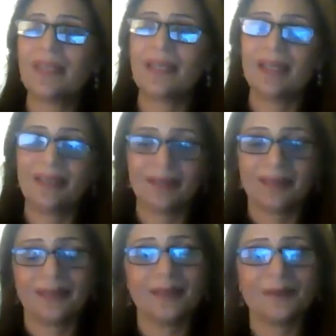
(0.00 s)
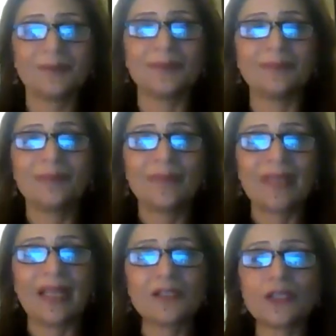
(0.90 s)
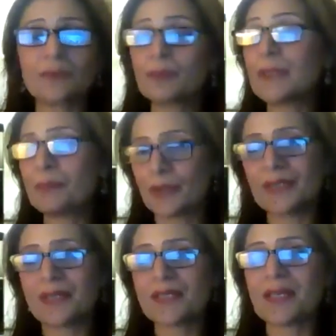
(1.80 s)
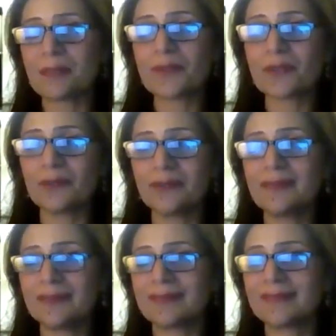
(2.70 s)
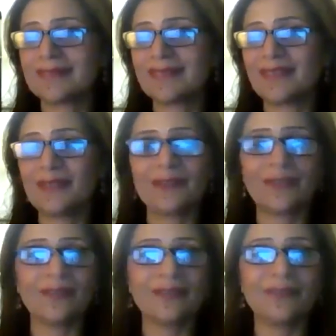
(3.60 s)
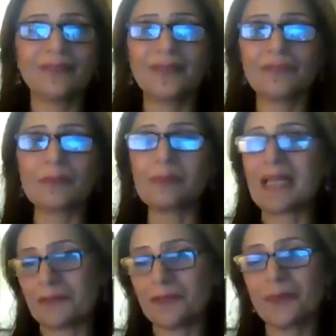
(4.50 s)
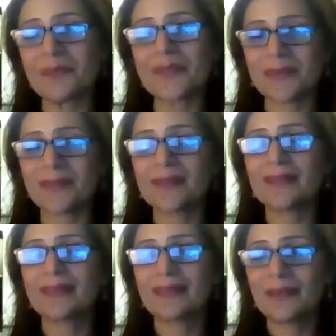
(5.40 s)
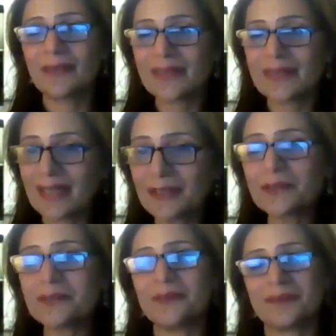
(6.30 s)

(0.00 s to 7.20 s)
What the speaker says: And I should be putting this up soon on different platforms. Okay, thank you.